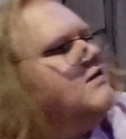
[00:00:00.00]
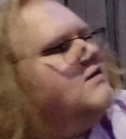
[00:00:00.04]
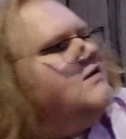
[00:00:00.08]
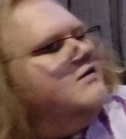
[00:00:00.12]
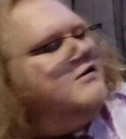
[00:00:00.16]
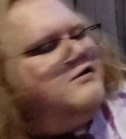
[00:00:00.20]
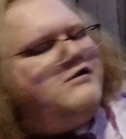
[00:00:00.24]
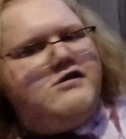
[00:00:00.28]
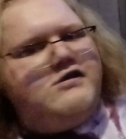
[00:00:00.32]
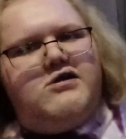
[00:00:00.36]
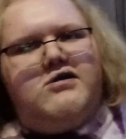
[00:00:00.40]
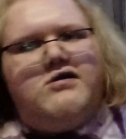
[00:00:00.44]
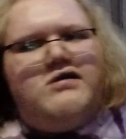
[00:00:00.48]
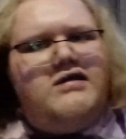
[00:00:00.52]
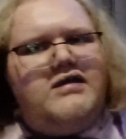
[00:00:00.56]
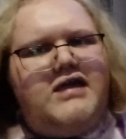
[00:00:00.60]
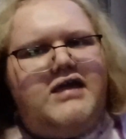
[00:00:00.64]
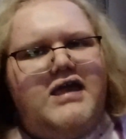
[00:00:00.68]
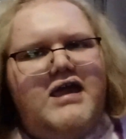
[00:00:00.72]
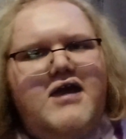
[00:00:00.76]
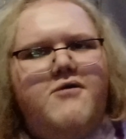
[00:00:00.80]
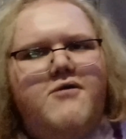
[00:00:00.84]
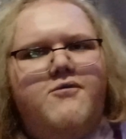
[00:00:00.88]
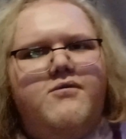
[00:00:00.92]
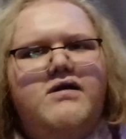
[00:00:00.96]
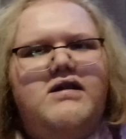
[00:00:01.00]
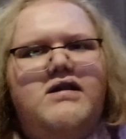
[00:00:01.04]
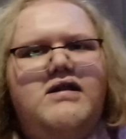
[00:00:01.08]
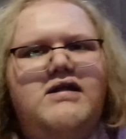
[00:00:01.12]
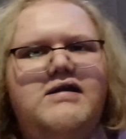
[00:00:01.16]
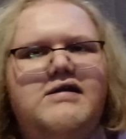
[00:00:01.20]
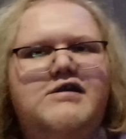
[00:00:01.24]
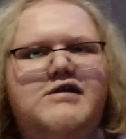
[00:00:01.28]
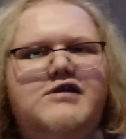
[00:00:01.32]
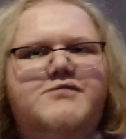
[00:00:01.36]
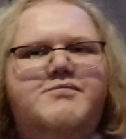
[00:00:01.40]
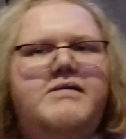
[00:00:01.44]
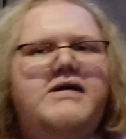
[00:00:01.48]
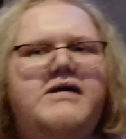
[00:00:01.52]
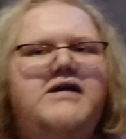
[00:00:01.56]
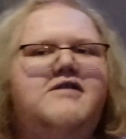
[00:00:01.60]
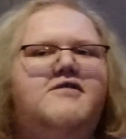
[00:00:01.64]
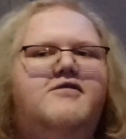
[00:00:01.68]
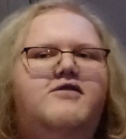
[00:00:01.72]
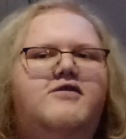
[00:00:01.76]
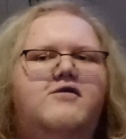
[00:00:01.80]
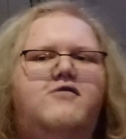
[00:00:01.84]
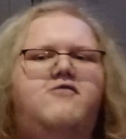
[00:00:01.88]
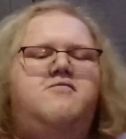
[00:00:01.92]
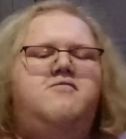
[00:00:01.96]
so you can't really
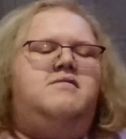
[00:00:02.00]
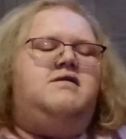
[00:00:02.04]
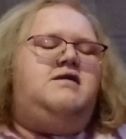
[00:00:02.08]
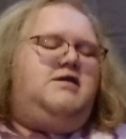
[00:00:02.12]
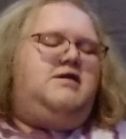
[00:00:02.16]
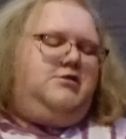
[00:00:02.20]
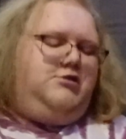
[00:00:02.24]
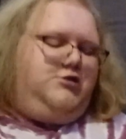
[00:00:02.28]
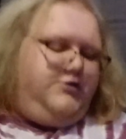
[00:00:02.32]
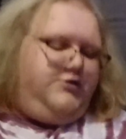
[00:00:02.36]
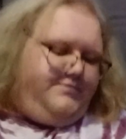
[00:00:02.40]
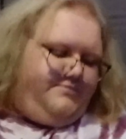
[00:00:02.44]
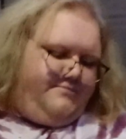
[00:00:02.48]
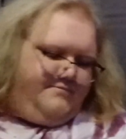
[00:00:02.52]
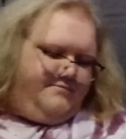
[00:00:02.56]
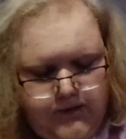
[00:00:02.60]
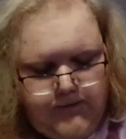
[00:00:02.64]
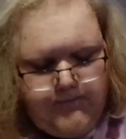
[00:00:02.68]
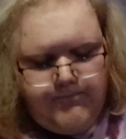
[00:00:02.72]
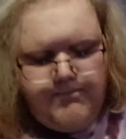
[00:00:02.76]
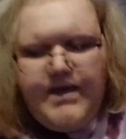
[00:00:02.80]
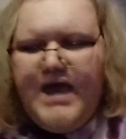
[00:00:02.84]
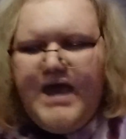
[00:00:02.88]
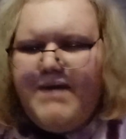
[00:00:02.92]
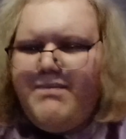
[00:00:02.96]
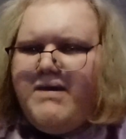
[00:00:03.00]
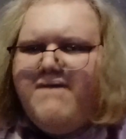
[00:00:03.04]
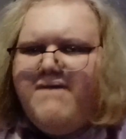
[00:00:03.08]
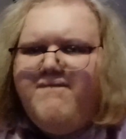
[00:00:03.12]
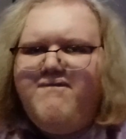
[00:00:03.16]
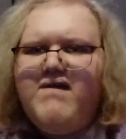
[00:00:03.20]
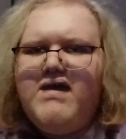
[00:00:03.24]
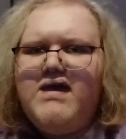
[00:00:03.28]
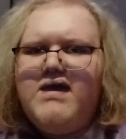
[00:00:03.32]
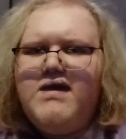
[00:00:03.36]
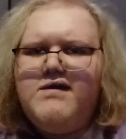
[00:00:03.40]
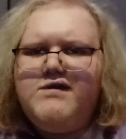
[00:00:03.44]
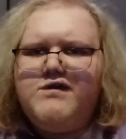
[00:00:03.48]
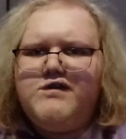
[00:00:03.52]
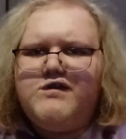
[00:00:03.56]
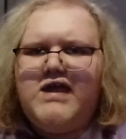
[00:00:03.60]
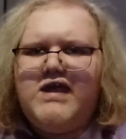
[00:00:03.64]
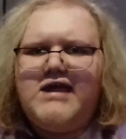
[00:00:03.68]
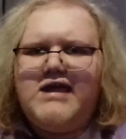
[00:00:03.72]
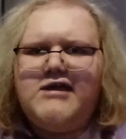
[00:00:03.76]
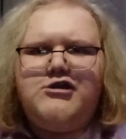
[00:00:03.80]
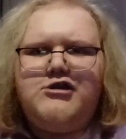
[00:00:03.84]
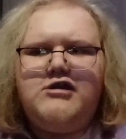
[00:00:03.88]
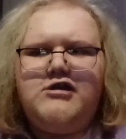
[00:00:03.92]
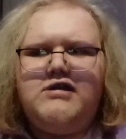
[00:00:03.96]
expect too much. Maybe Viz is
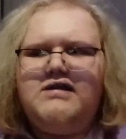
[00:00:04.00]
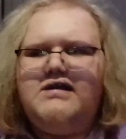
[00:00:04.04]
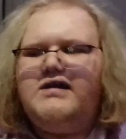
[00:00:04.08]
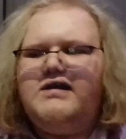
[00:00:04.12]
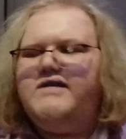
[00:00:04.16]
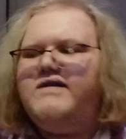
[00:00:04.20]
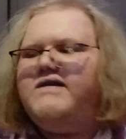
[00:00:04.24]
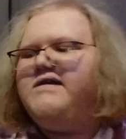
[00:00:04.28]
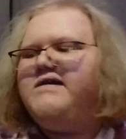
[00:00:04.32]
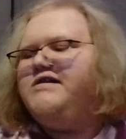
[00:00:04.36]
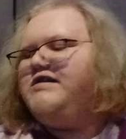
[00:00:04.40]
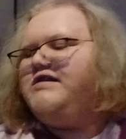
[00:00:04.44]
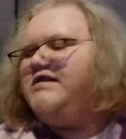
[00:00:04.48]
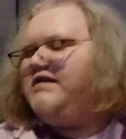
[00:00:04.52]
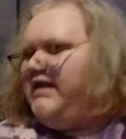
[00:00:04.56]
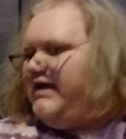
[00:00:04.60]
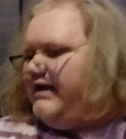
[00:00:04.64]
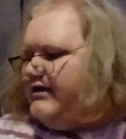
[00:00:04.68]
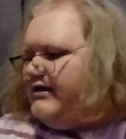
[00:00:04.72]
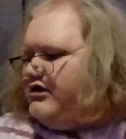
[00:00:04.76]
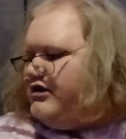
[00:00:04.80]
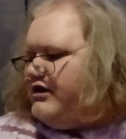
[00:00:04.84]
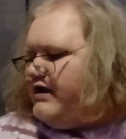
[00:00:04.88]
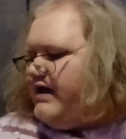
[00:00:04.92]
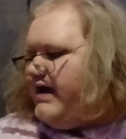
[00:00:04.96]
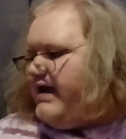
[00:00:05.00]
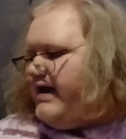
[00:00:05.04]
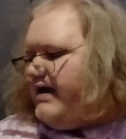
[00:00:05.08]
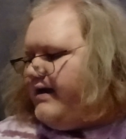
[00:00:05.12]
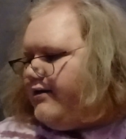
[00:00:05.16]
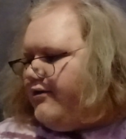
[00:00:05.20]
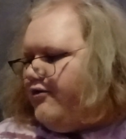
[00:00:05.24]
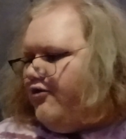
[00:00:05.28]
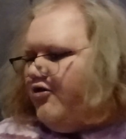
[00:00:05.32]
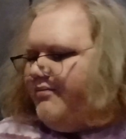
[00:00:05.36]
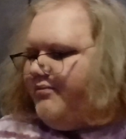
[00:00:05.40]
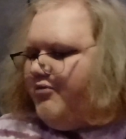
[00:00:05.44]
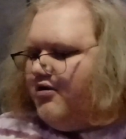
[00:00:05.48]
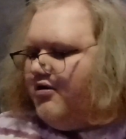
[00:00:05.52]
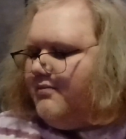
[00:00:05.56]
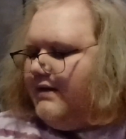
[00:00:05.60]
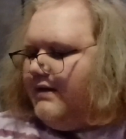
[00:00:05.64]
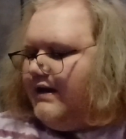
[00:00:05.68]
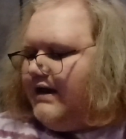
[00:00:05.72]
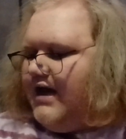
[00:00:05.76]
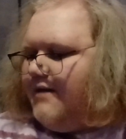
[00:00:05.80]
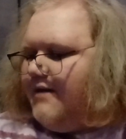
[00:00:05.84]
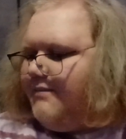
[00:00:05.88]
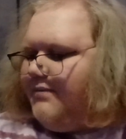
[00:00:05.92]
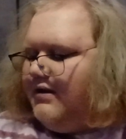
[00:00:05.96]
actually this, like, giant corporate
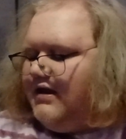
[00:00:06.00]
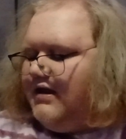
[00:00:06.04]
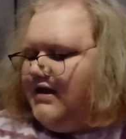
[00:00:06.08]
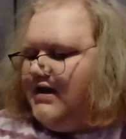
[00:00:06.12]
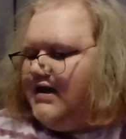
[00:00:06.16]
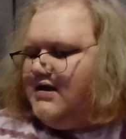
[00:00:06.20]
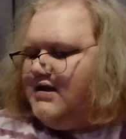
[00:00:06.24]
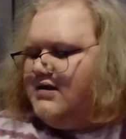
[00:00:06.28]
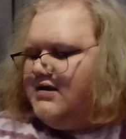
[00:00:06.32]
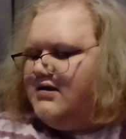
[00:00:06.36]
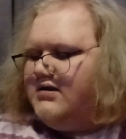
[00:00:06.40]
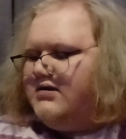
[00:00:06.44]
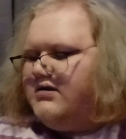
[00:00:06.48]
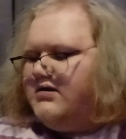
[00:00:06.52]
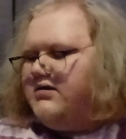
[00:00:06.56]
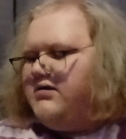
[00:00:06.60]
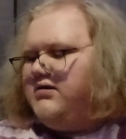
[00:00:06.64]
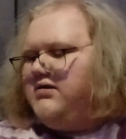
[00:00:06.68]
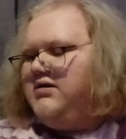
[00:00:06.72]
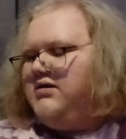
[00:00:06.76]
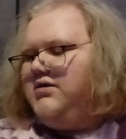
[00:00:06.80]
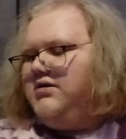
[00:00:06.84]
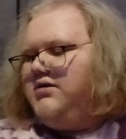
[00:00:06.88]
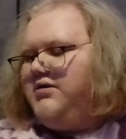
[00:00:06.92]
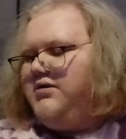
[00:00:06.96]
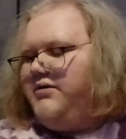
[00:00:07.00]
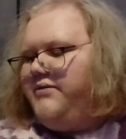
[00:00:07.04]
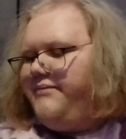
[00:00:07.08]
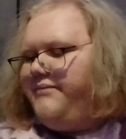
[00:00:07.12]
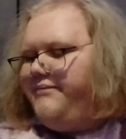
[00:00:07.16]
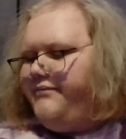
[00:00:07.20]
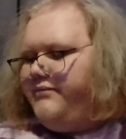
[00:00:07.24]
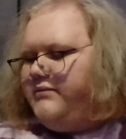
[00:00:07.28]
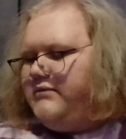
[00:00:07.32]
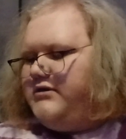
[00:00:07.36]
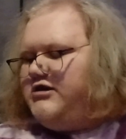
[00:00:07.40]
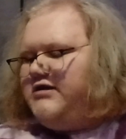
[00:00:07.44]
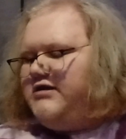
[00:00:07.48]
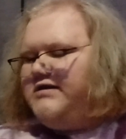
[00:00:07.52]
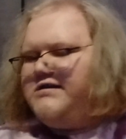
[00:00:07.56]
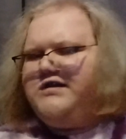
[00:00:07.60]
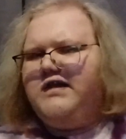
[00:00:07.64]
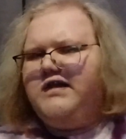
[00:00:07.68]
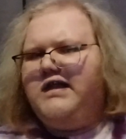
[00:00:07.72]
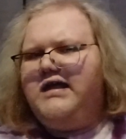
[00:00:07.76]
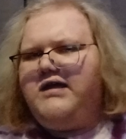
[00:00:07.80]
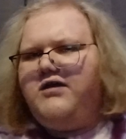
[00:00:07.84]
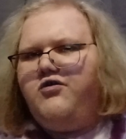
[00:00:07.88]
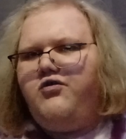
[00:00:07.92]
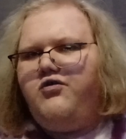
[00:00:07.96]
monopoly, just
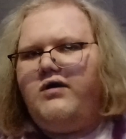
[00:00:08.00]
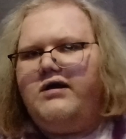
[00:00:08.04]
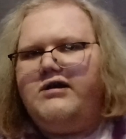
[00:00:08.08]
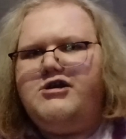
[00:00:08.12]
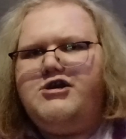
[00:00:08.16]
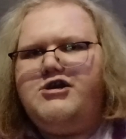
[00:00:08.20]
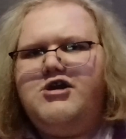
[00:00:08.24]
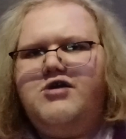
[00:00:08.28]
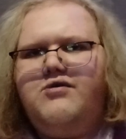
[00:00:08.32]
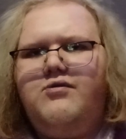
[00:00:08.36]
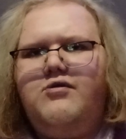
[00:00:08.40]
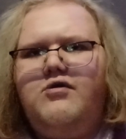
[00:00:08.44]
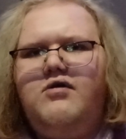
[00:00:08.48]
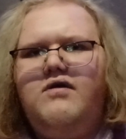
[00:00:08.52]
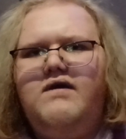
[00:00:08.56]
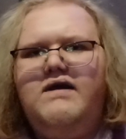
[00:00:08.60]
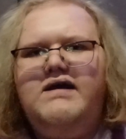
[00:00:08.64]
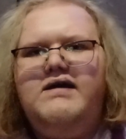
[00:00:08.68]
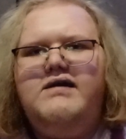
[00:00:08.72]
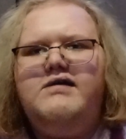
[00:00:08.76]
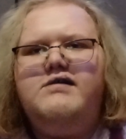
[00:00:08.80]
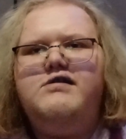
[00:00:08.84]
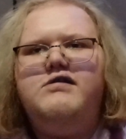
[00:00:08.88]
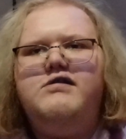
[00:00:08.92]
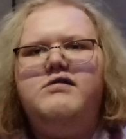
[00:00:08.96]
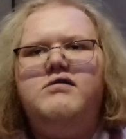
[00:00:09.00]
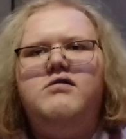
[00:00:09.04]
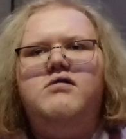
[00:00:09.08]
like Crunchyroll is,